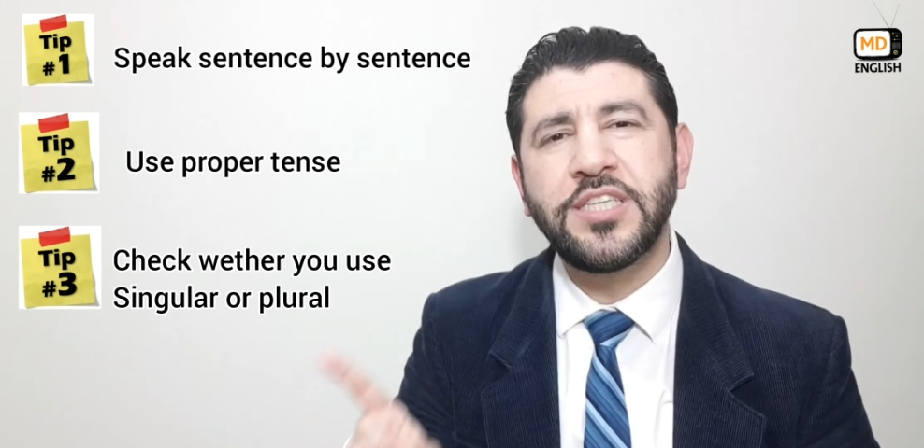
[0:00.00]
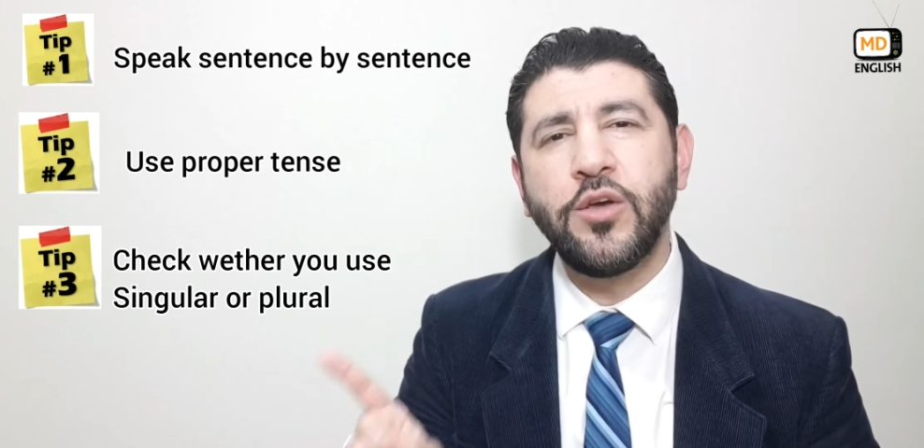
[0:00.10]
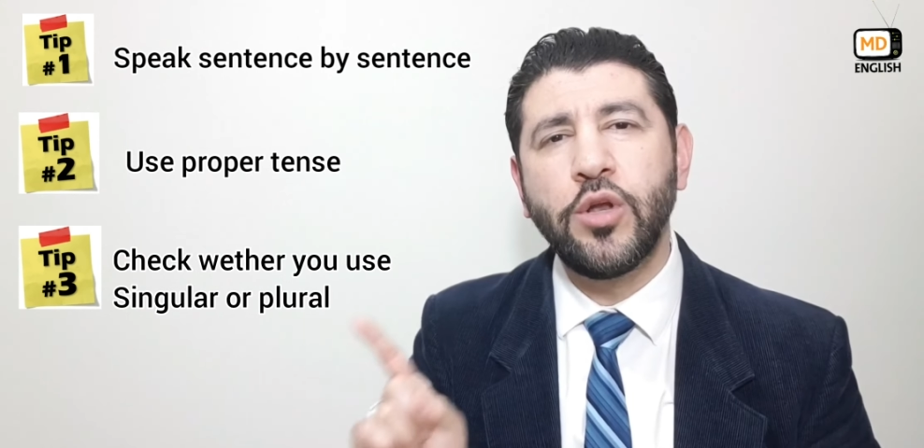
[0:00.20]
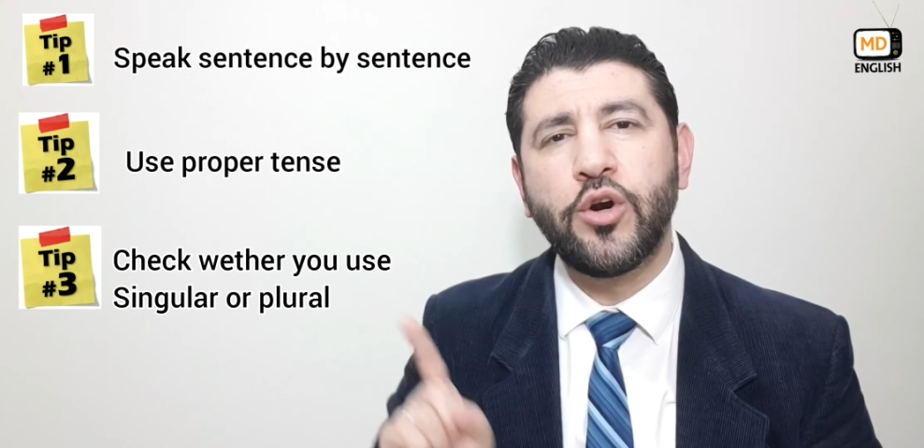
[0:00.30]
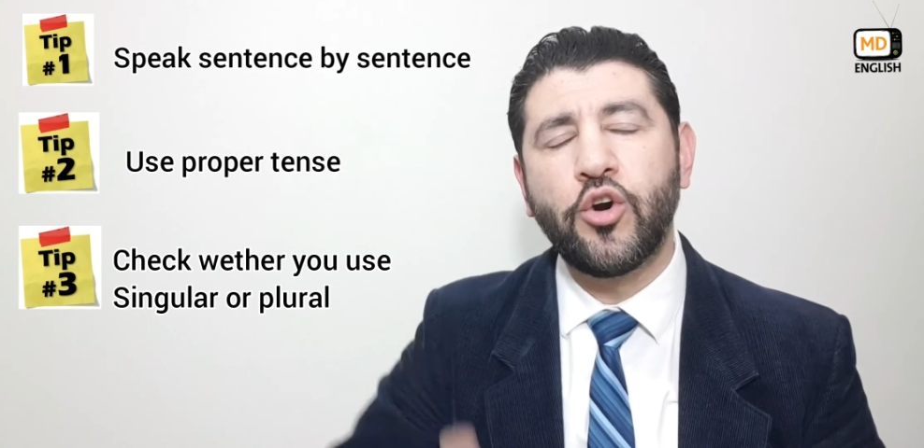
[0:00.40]

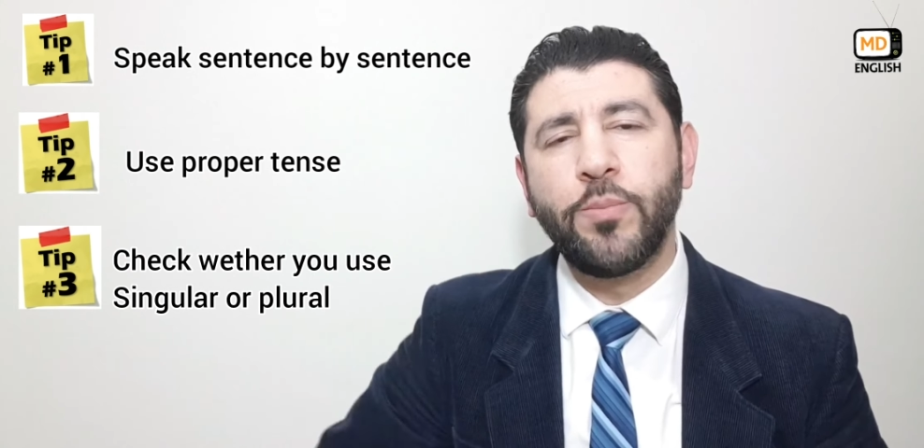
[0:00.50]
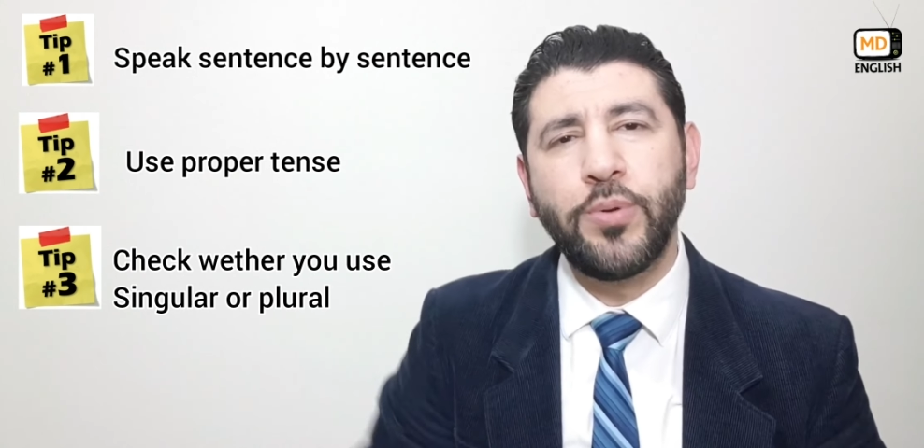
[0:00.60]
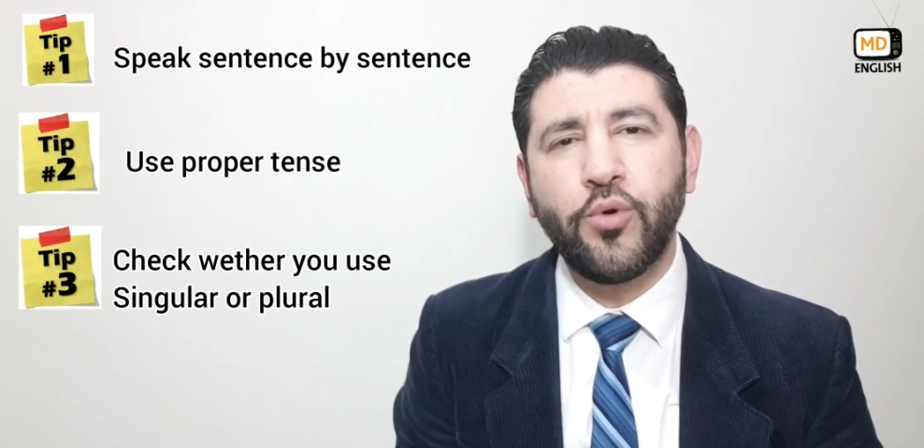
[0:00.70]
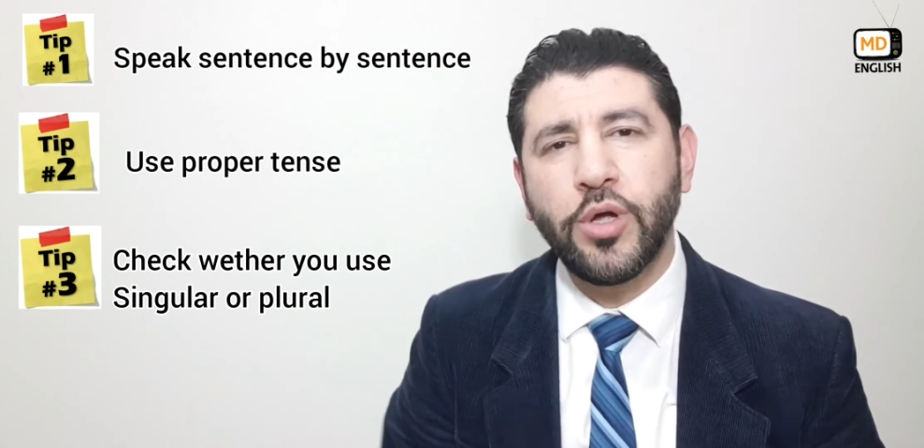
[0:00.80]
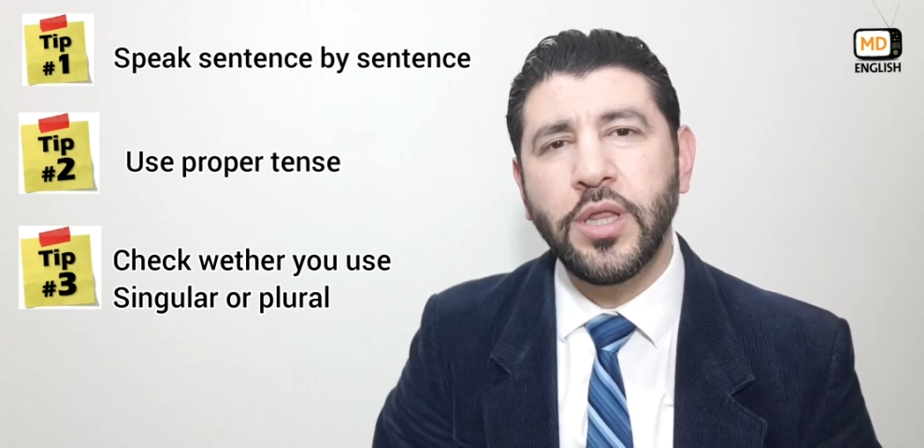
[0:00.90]
singular or
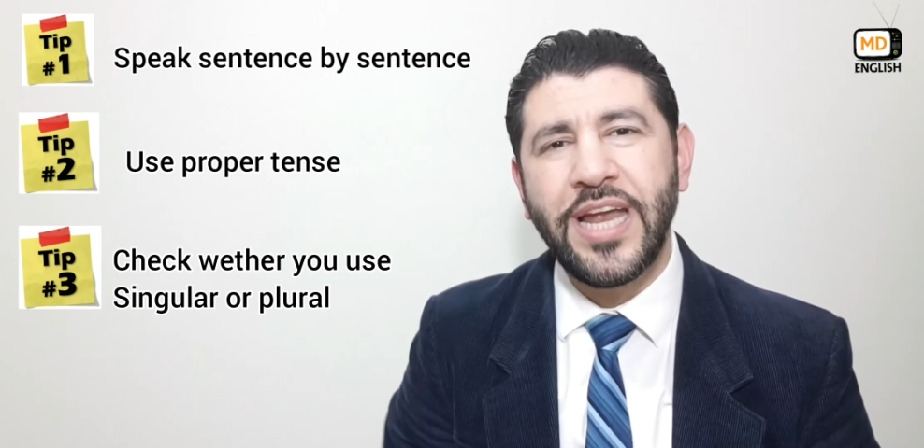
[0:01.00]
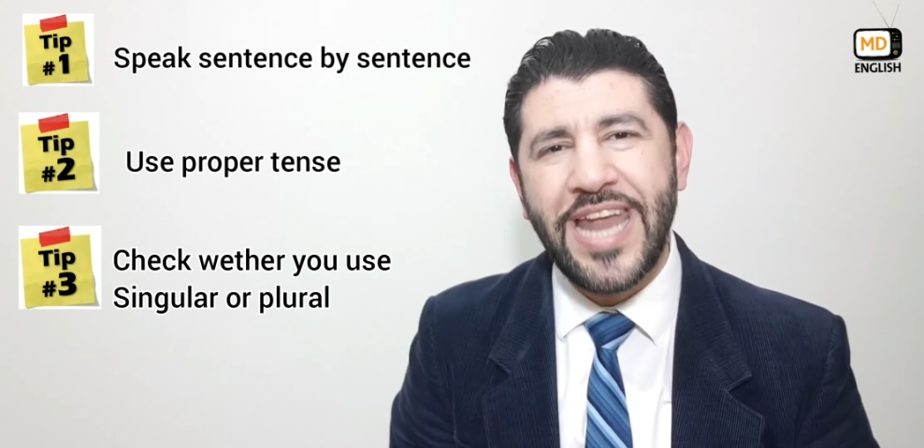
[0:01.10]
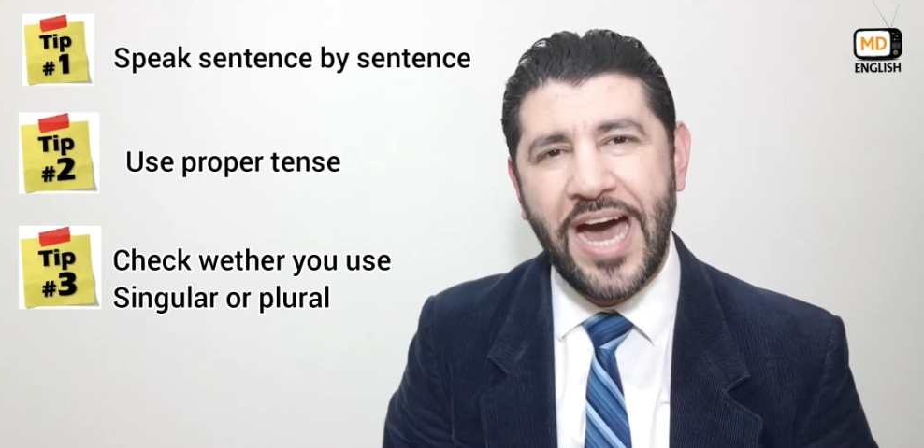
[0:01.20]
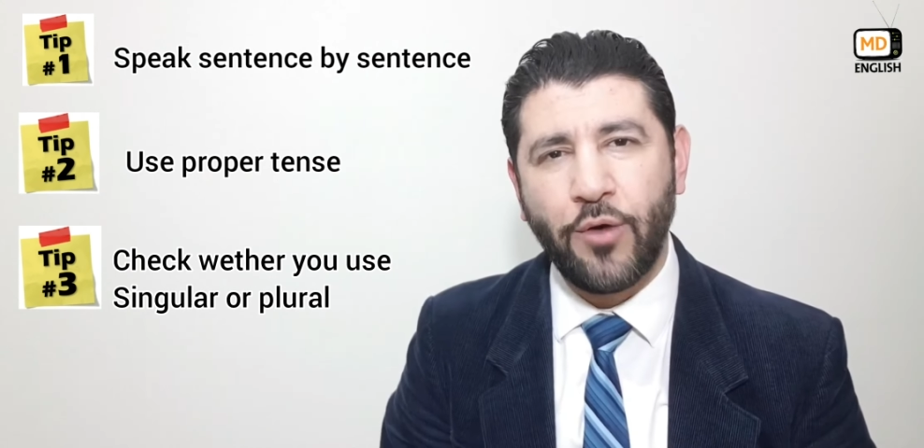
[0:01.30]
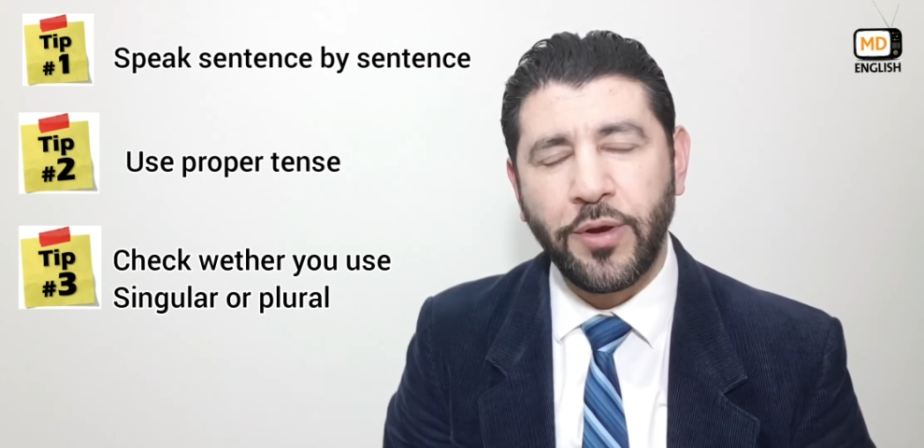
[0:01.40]
plural
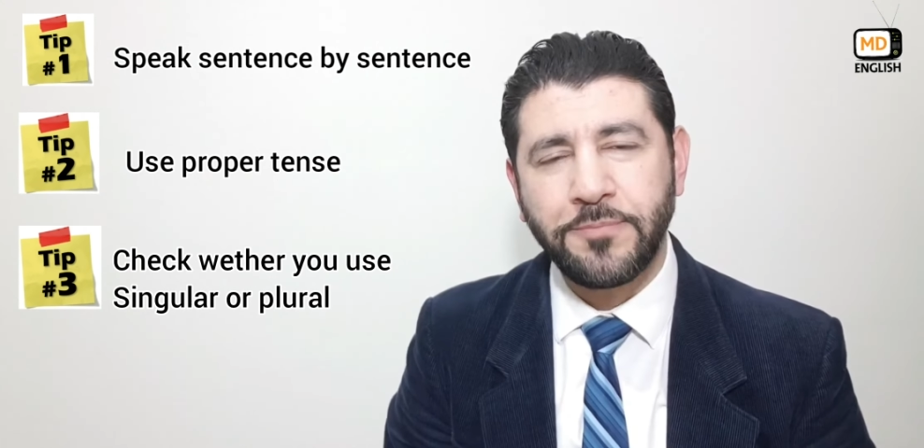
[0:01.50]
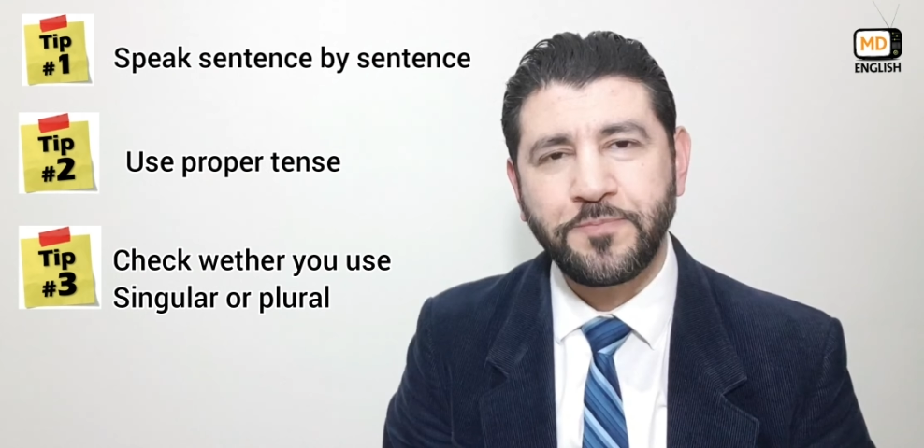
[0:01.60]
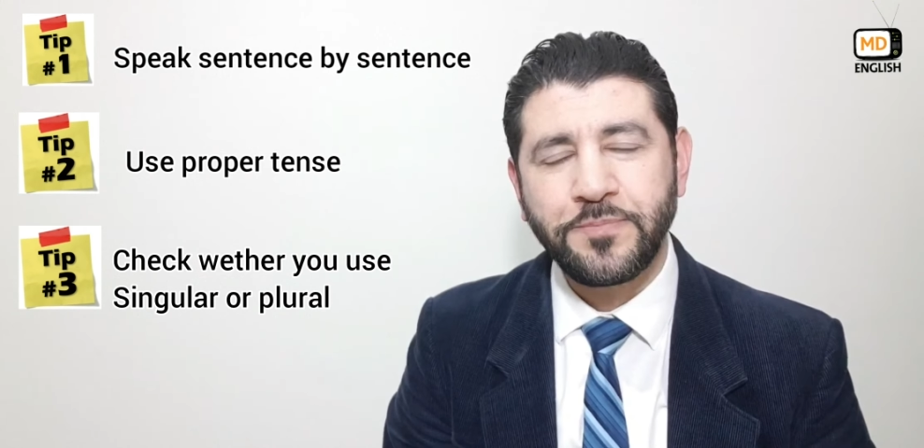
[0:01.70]
noun.